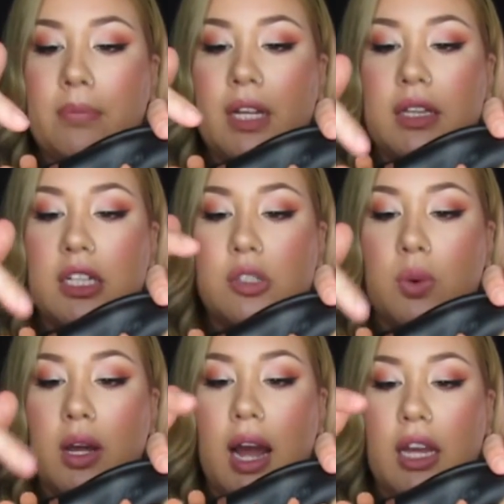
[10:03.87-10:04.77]
This
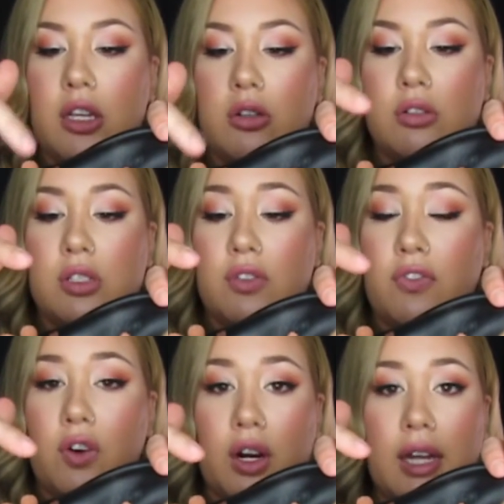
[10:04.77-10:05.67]
one I use
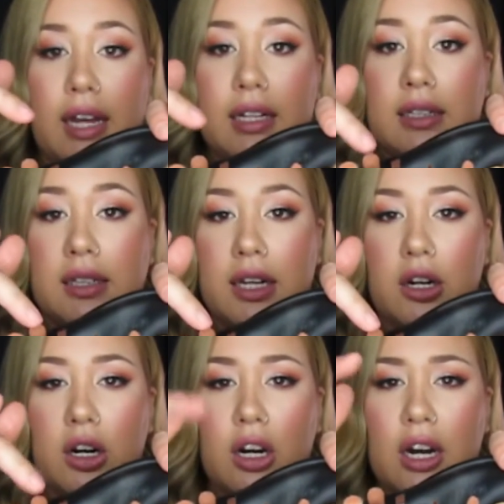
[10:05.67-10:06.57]
for like
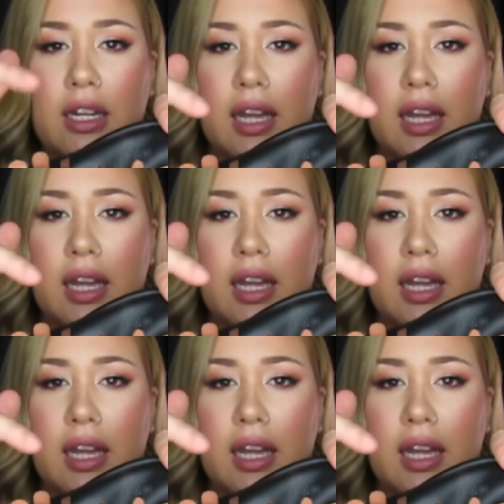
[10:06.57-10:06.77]
glitter and